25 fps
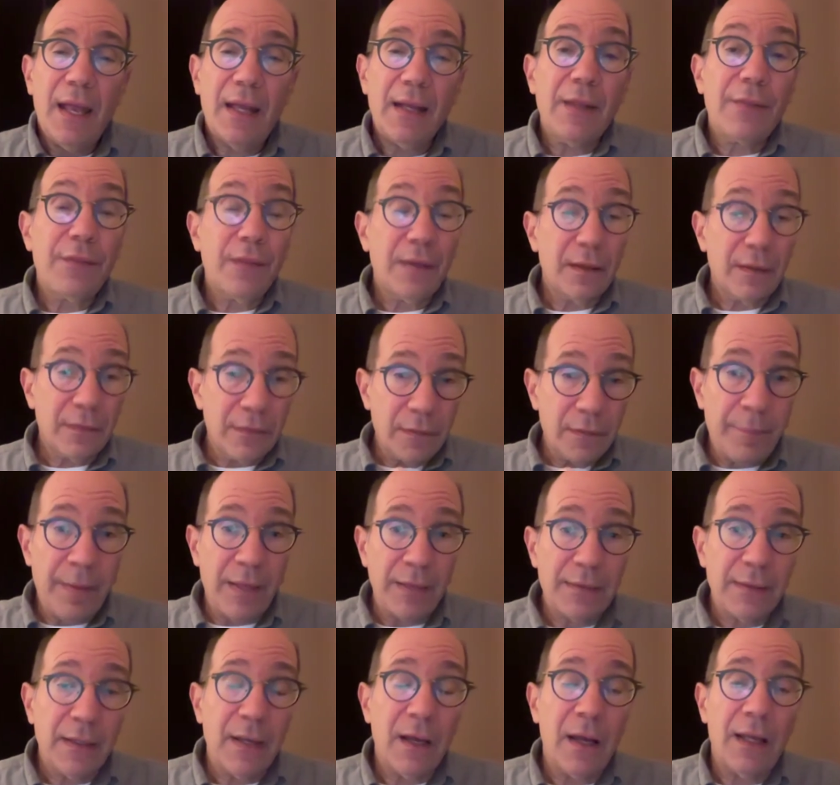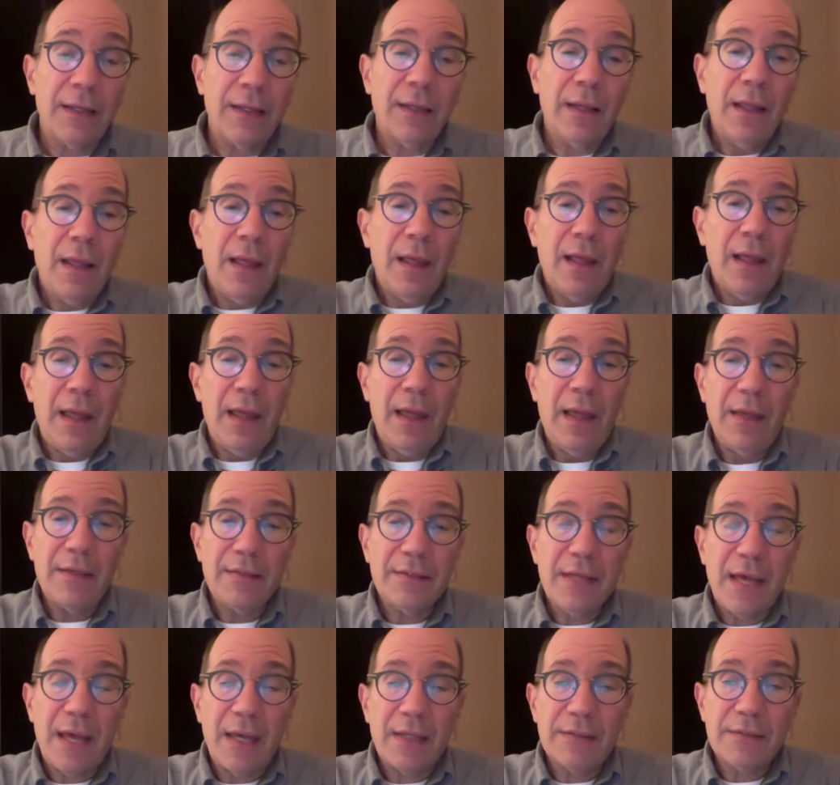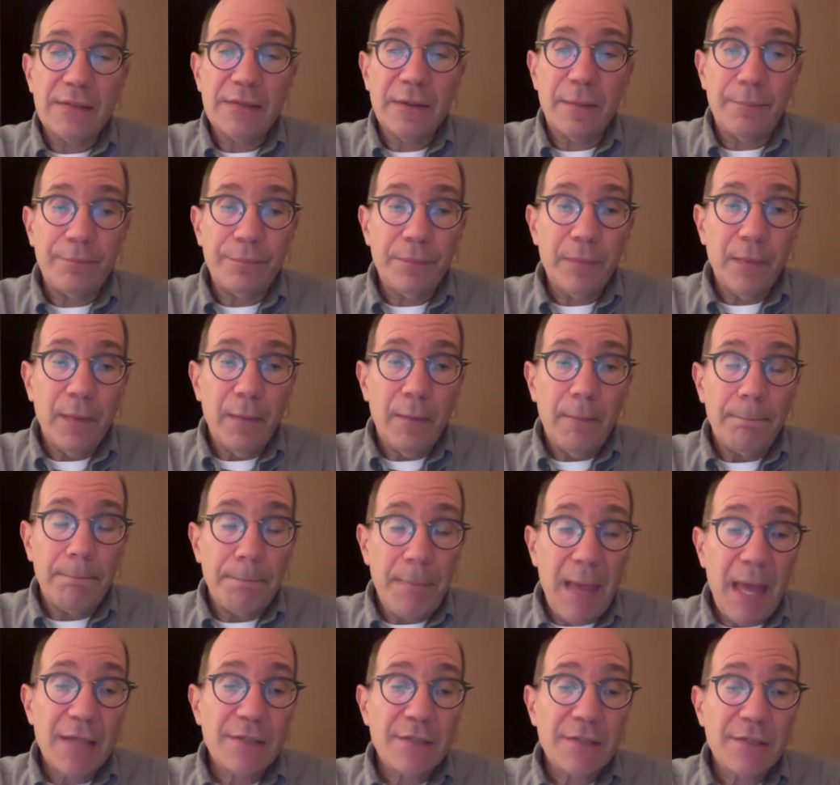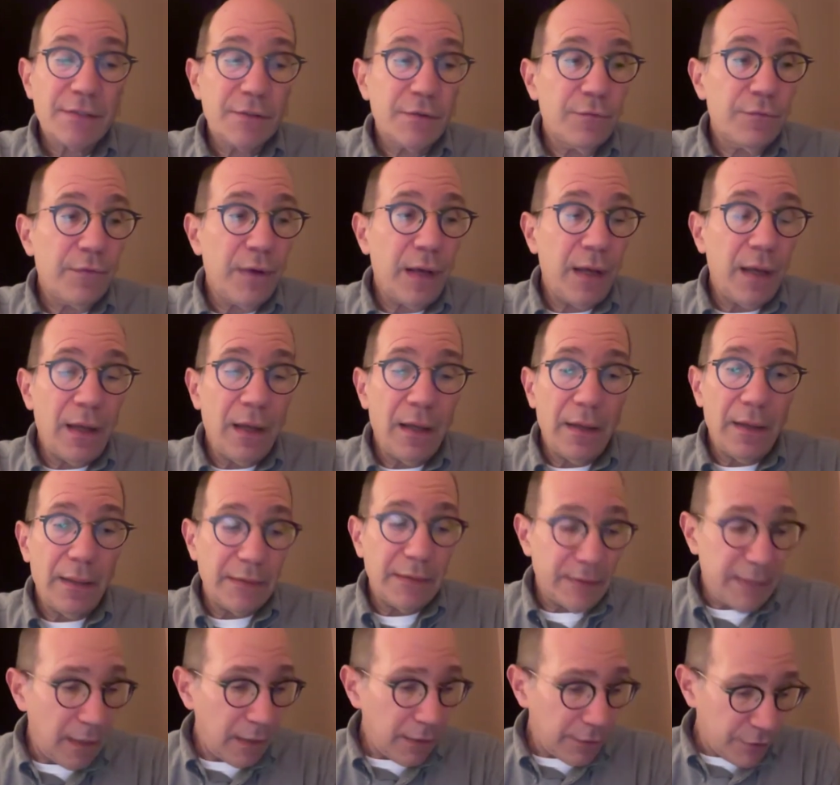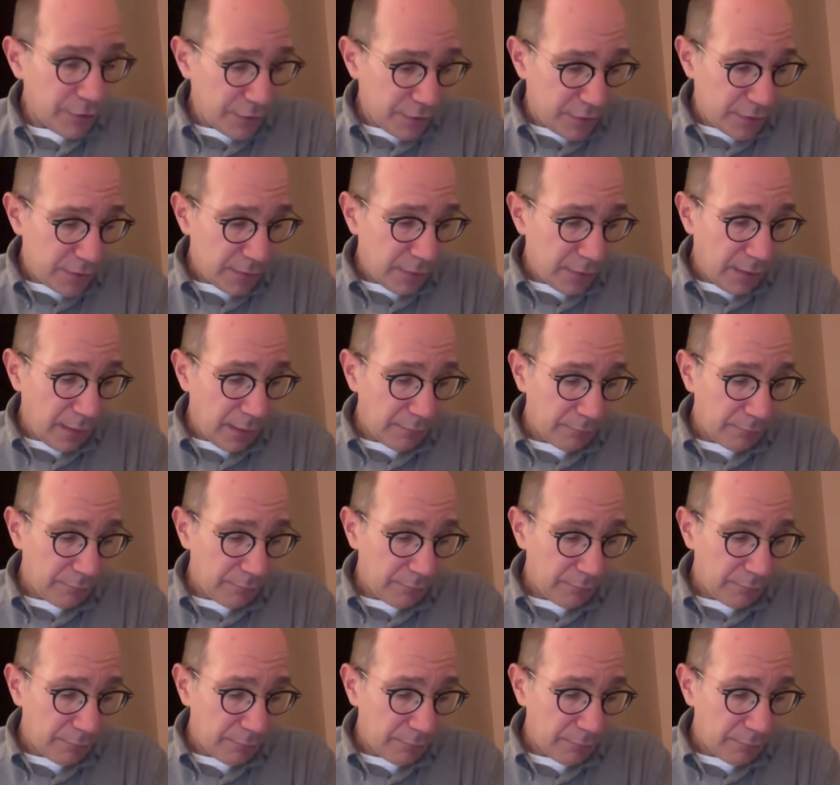And I think the Pentagon has had some massive intelligence